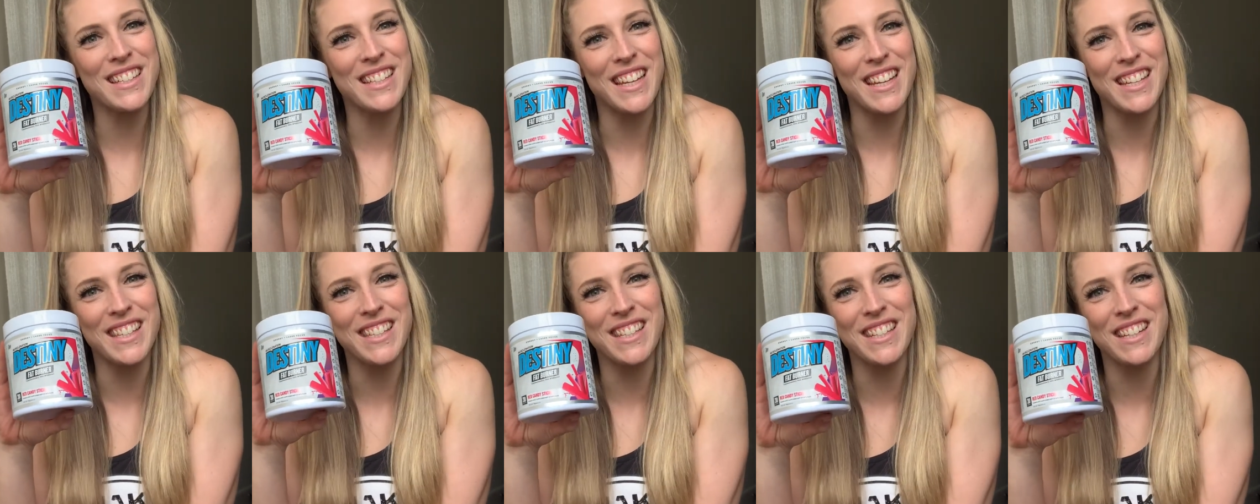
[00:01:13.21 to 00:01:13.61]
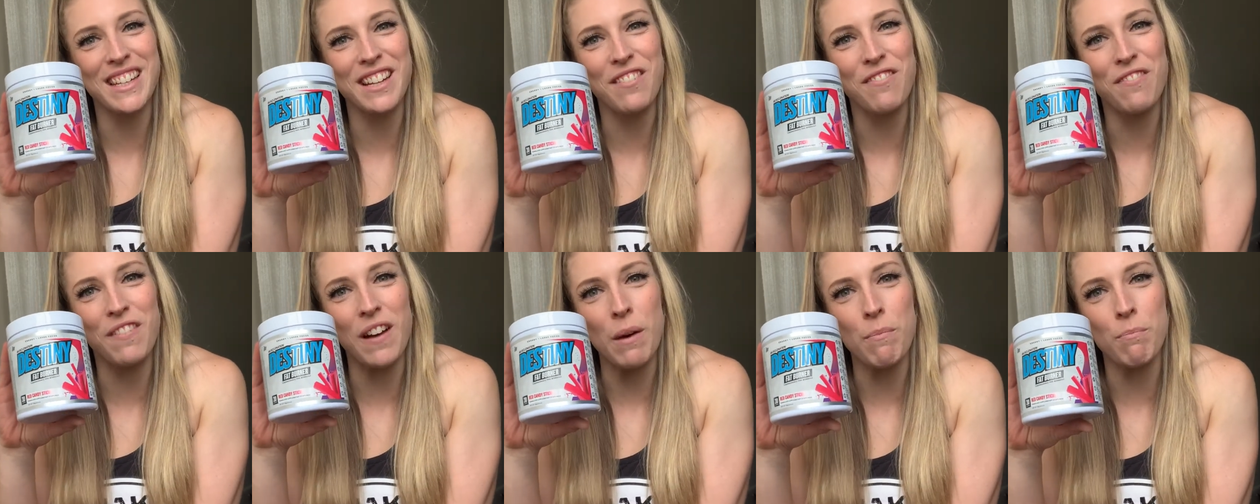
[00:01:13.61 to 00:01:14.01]

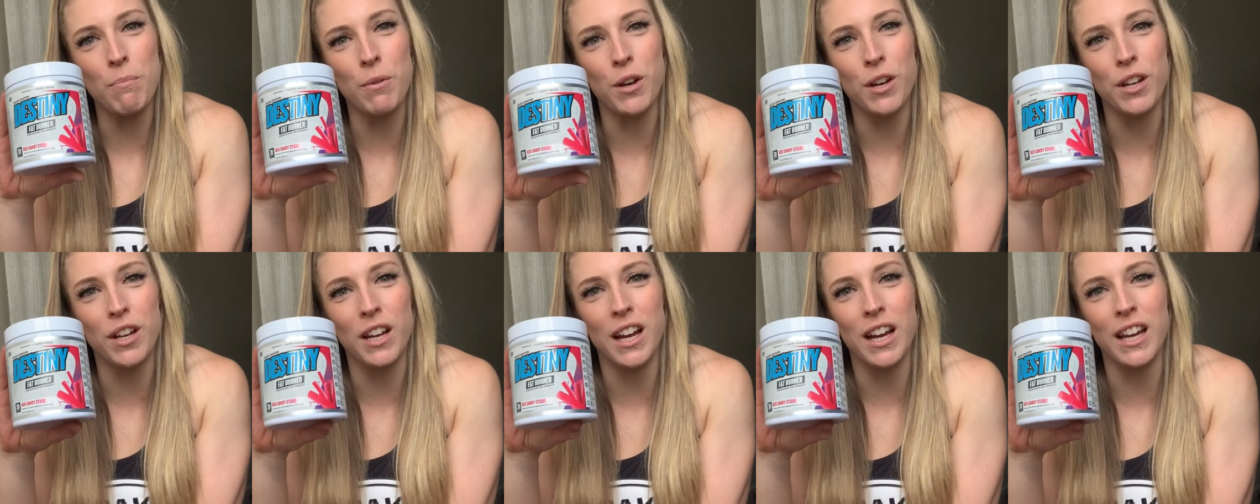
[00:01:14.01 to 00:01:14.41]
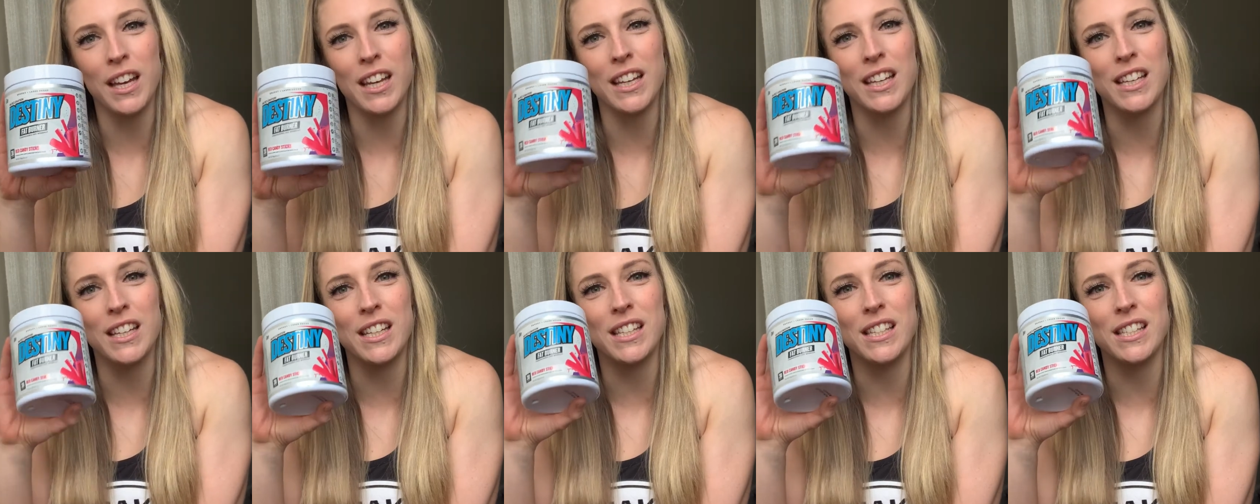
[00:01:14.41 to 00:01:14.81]
Destiny Fat Burner
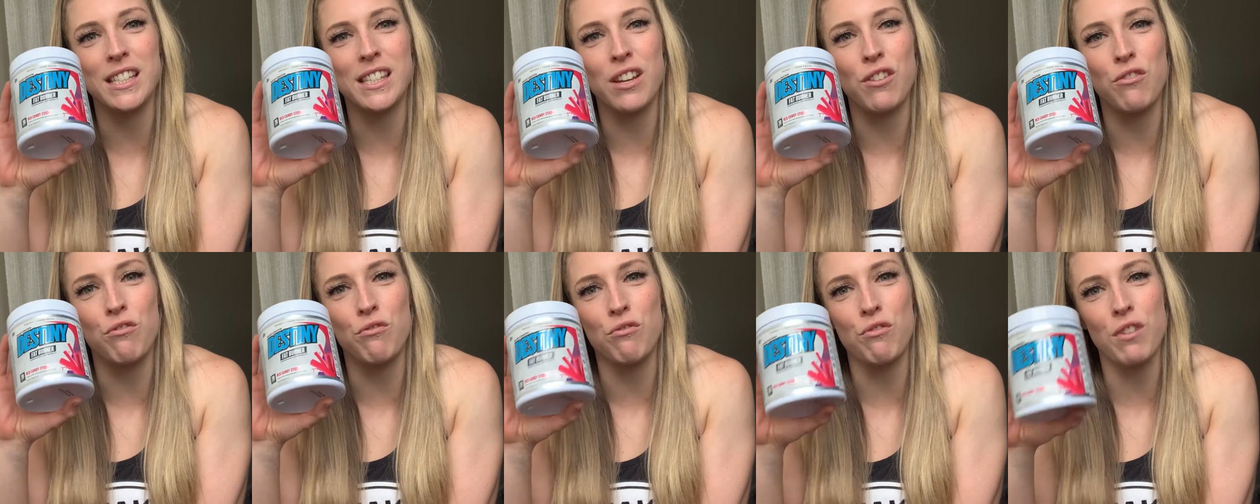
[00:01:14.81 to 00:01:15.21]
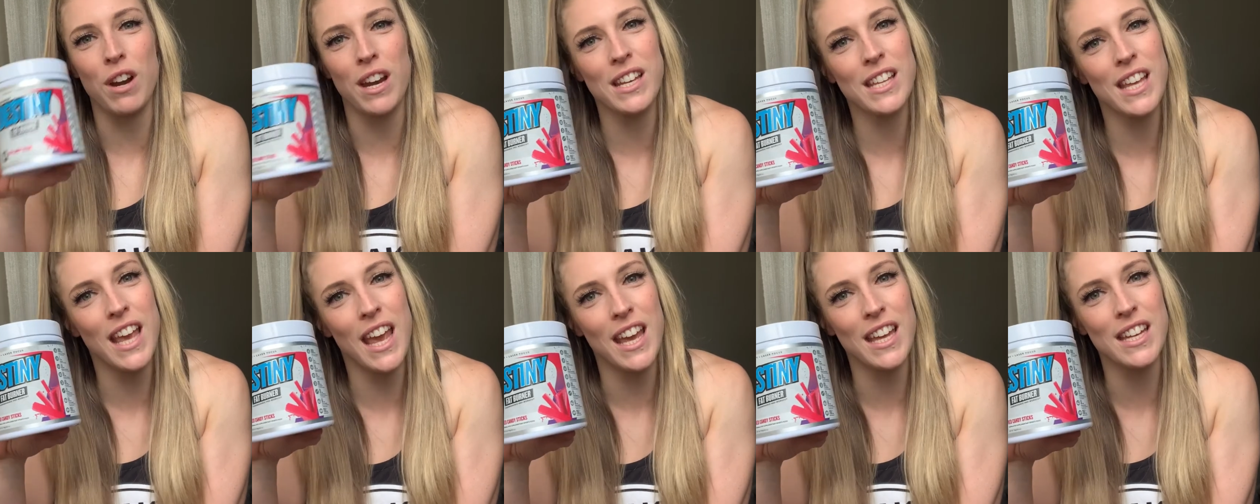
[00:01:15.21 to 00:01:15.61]
is
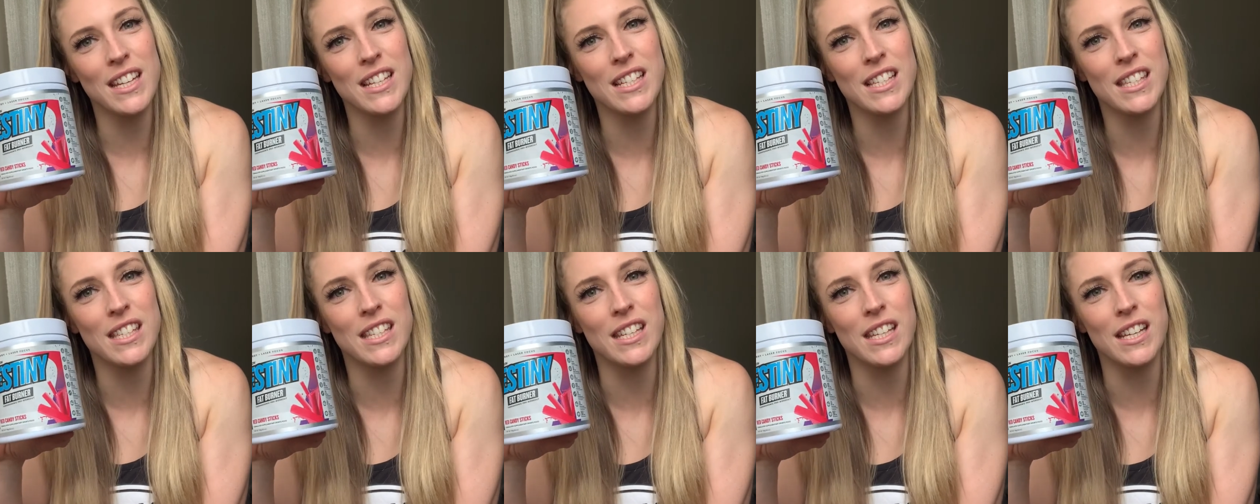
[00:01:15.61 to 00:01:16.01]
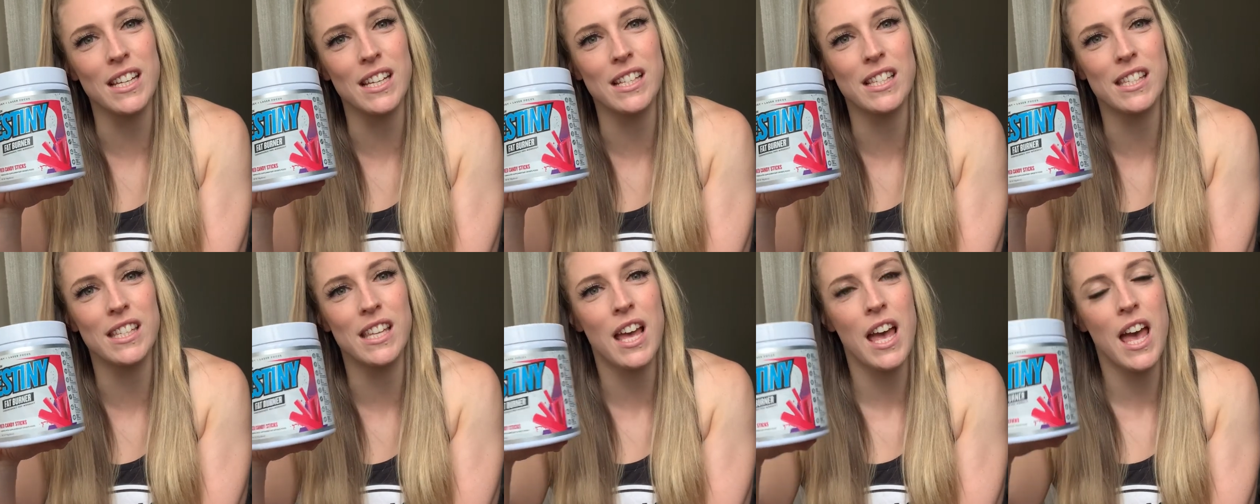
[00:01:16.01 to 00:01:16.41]
Red Candy
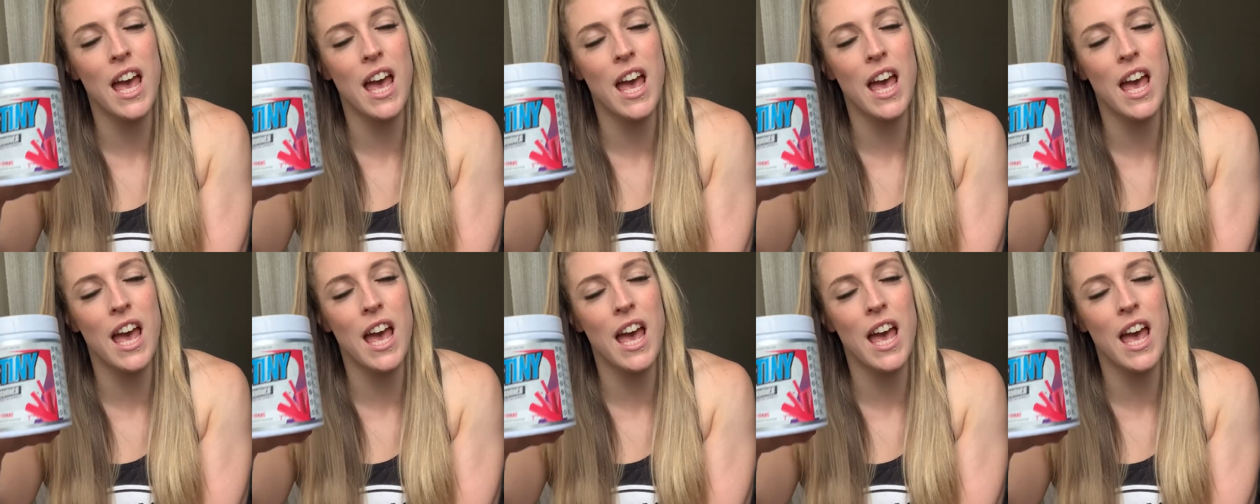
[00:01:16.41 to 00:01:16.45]
Sticks,